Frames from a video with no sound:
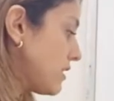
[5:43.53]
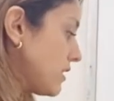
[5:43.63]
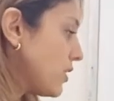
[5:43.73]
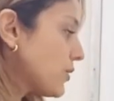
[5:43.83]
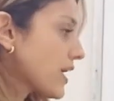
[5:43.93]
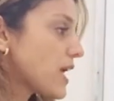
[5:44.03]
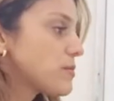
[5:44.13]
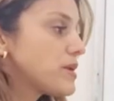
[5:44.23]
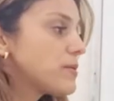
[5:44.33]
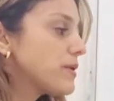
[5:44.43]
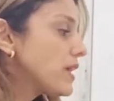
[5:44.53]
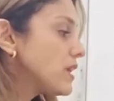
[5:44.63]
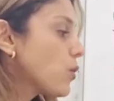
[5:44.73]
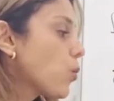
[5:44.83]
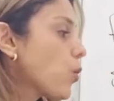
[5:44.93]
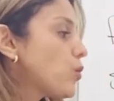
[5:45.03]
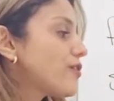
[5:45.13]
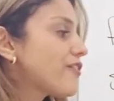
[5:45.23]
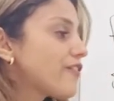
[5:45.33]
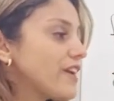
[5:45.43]
Okay, people who
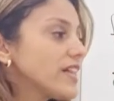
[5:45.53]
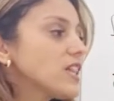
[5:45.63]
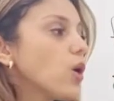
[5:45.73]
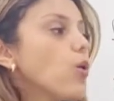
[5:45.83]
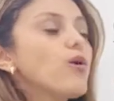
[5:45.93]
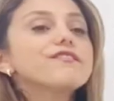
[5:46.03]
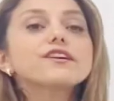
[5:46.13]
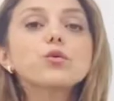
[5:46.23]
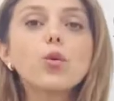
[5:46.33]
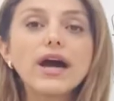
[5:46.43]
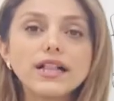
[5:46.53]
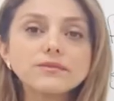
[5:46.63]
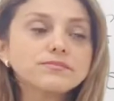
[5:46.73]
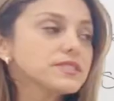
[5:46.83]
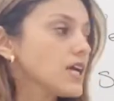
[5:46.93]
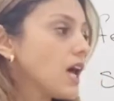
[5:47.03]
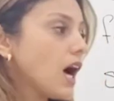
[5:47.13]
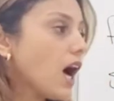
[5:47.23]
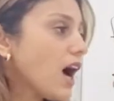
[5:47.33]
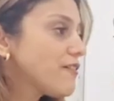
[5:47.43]
feel overwhelmed
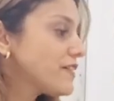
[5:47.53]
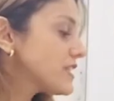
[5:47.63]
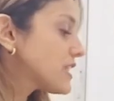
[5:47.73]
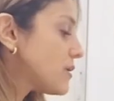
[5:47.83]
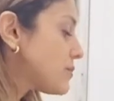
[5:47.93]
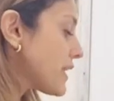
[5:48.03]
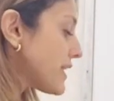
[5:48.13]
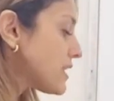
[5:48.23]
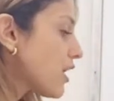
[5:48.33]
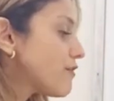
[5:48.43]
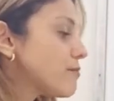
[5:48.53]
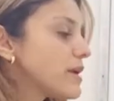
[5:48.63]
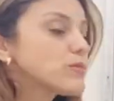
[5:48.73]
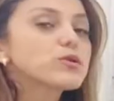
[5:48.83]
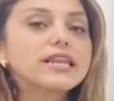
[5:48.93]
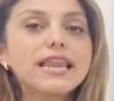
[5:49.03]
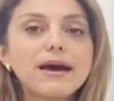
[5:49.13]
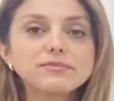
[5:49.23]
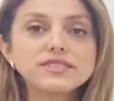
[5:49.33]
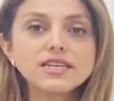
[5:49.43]
often complain of memory
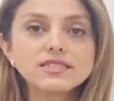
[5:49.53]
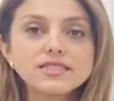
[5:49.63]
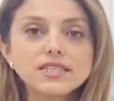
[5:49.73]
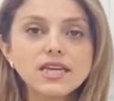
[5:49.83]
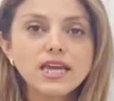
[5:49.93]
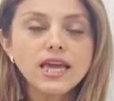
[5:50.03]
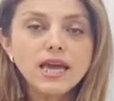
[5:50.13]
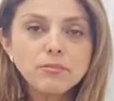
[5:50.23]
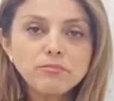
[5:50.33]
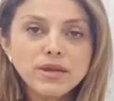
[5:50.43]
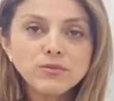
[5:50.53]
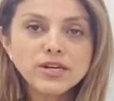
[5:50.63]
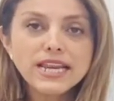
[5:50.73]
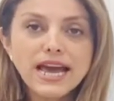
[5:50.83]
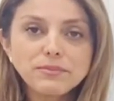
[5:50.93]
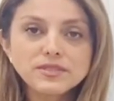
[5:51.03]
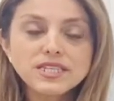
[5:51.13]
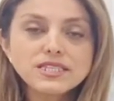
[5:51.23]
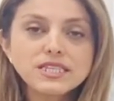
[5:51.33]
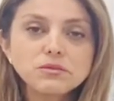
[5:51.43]
lapses. Memory
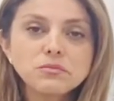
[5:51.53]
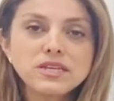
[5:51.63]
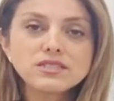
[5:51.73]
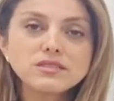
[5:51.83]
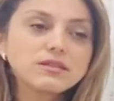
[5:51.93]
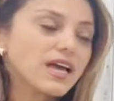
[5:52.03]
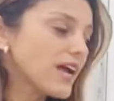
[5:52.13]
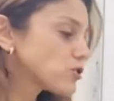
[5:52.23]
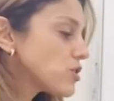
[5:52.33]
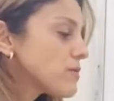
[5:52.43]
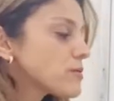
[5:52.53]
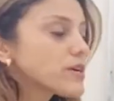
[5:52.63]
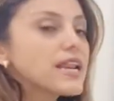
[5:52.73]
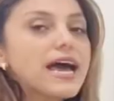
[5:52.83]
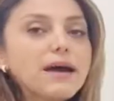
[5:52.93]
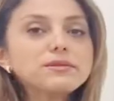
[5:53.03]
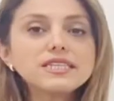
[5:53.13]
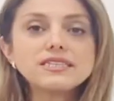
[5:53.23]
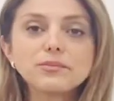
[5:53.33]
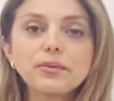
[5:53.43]
lapses, it means, actually memory lapse
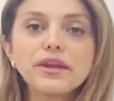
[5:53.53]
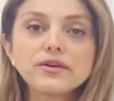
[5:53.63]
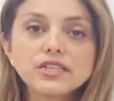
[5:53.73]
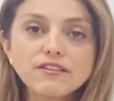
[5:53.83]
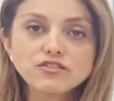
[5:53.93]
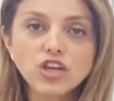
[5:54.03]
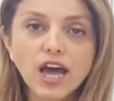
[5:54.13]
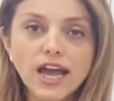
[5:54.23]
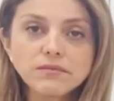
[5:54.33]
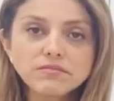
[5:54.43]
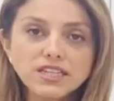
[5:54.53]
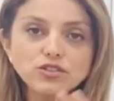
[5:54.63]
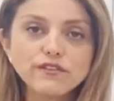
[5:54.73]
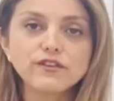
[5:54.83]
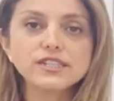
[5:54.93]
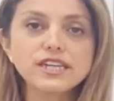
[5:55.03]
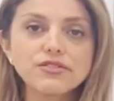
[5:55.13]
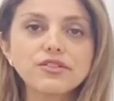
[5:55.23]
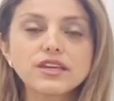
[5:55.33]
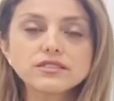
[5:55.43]
is a period of time that you
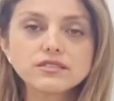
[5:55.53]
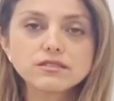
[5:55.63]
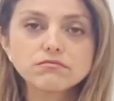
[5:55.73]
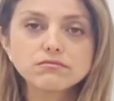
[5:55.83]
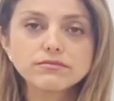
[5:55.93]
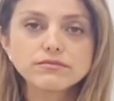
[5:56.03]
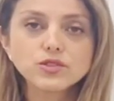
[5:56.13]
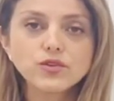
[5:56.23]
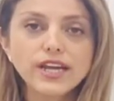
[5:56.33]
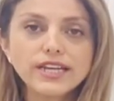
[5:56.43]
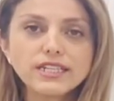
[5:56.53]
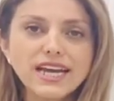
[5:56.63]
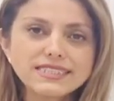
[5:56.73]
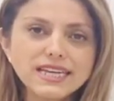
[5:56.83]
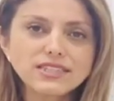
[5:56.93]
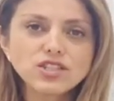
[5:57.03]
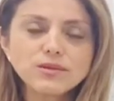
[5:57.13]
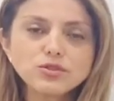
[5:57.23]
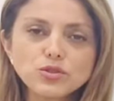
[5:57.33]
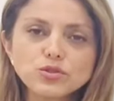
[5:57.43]
forget things, right? At that
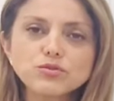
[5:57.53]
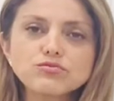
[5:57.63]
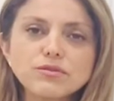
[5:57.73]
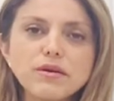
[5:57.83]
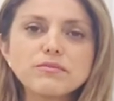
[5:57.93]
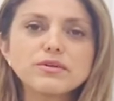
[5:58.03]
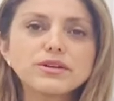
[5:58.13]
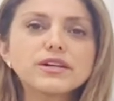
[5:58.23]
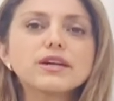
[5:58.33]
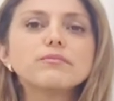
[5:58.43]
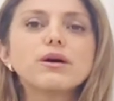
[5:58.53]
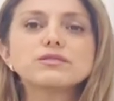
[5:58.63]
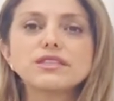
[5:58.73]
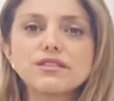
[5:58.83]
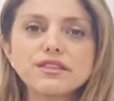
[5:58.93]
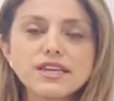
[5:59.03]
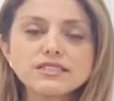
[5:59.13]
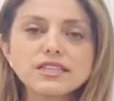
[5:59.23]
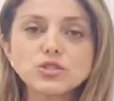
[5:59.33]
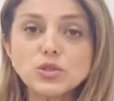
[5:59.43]
time, so you don't remember about the thing
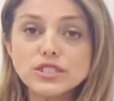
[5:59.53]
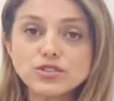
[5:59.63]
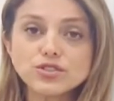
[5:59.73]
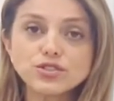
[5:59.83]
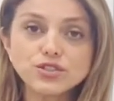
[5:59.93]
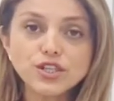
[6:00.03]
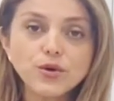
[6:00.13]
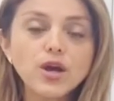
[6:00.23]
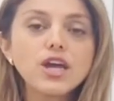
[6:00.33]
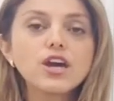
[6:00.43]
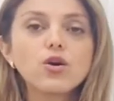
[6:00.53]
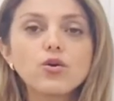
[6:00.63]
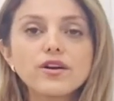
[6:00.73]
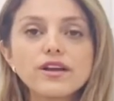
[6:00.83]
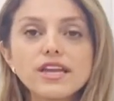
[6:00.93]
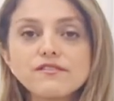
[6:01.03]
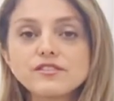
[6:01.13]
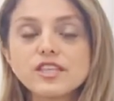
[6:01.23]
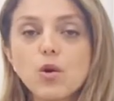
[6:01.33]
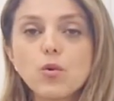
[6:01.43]
that you need to do, or if
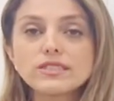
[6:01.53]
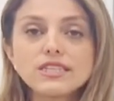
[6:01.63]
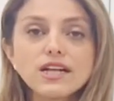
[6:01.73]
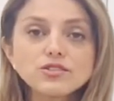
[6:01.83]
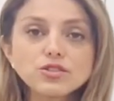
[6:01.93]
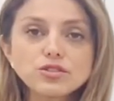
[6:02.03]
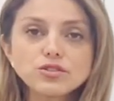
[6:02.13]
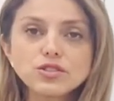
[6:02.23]
someone tells you to do